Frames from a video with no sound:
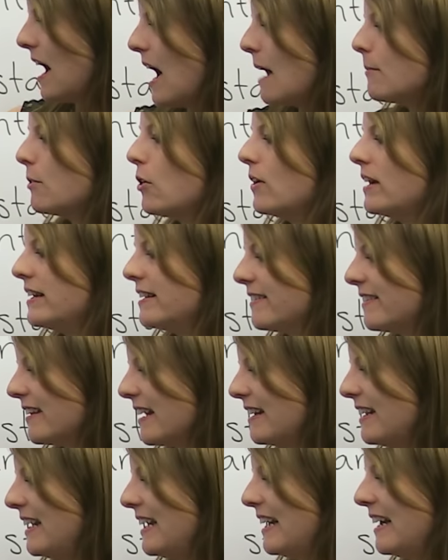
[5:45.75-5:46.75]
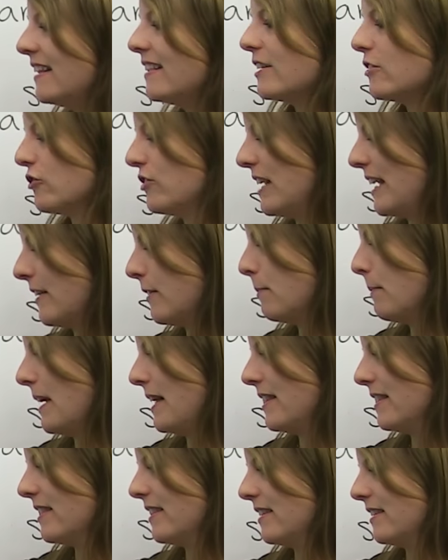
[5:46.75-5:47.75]
I'm going to study English next
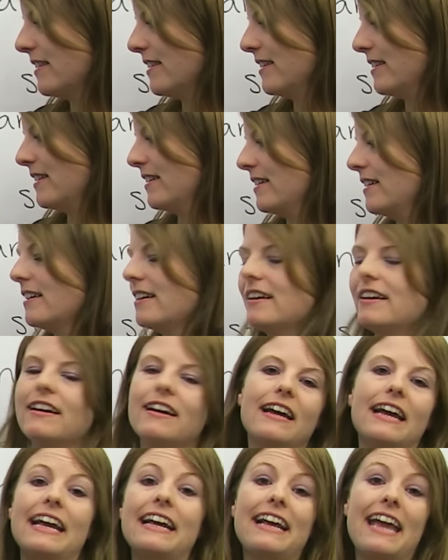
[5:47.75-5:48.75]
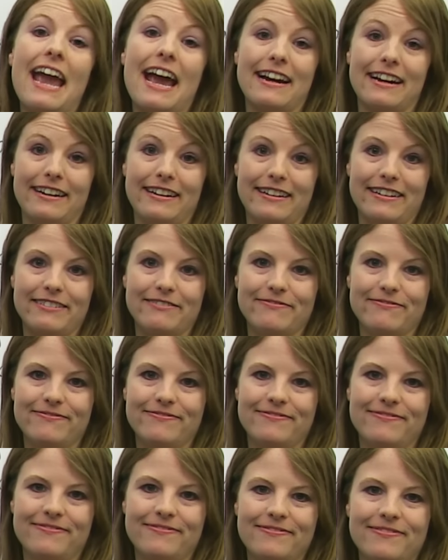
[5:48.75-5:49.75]
month in Canada.
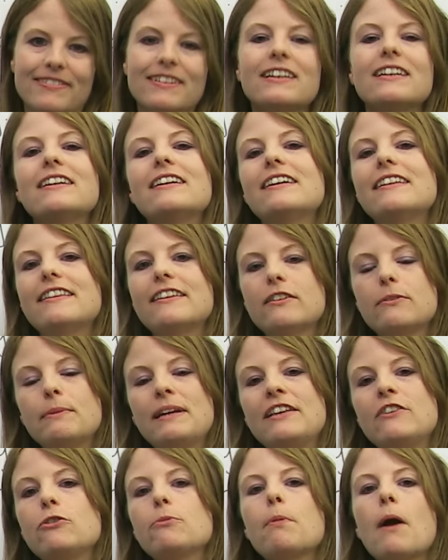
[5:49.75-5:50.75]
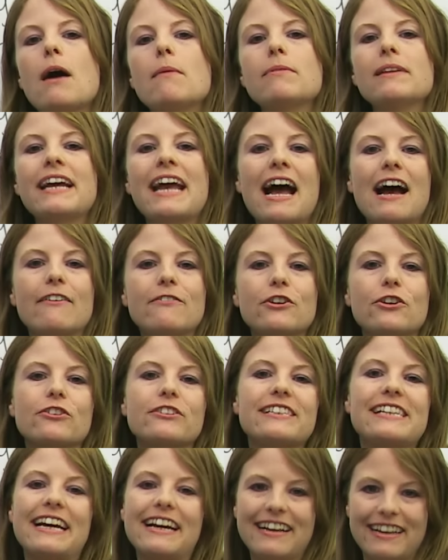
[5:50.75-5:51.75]
This means you probably have your
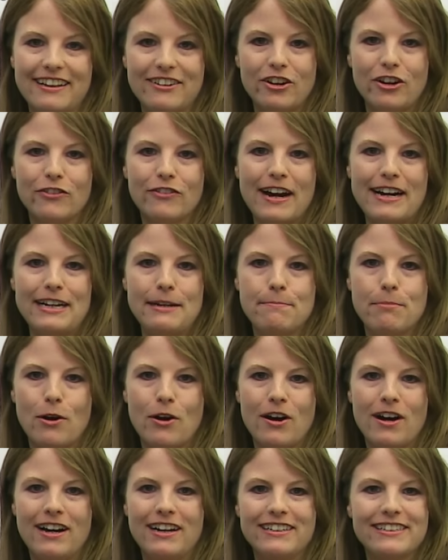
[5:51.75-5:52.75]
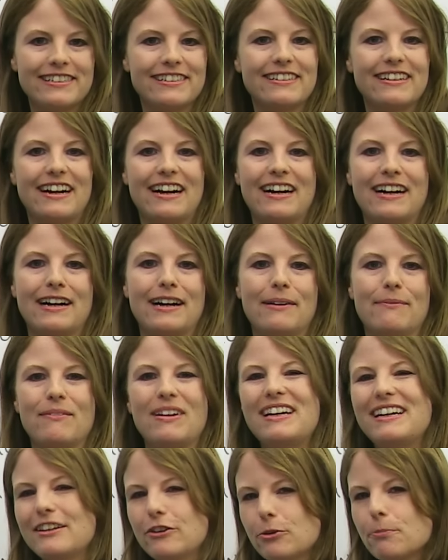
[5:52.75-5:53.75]
ticket already bought.
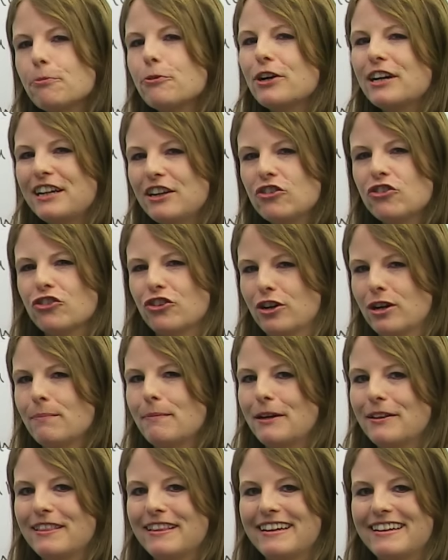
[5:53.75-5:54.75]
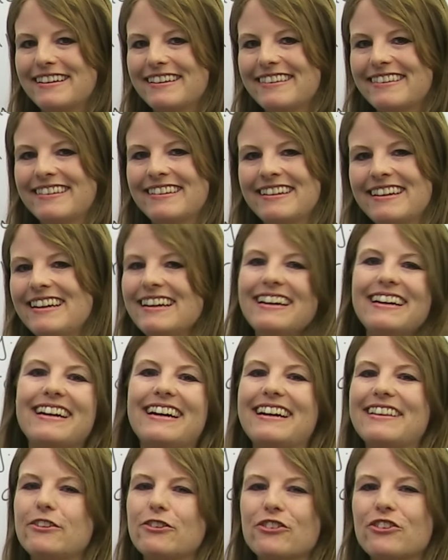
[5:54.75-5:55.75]
You're pretty sure about this.
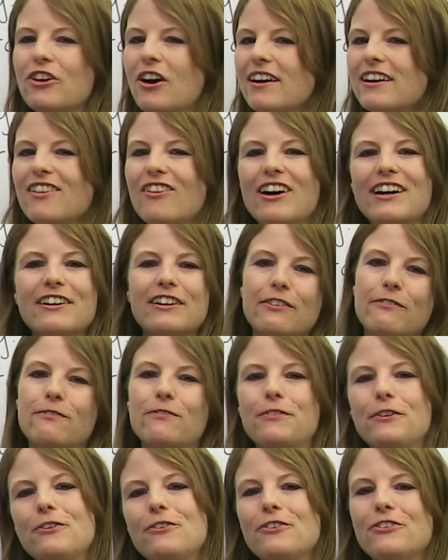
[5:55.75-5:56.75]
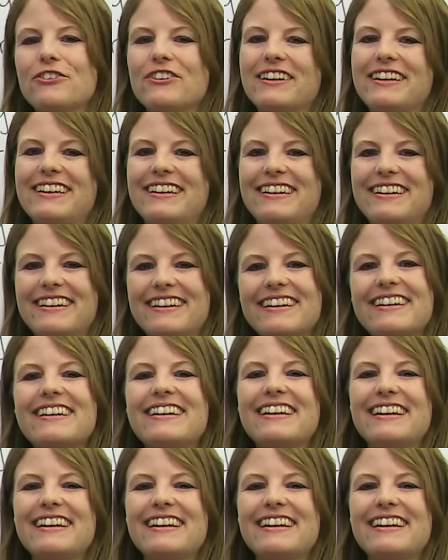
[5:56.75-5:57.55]
There's not a lot of confusion.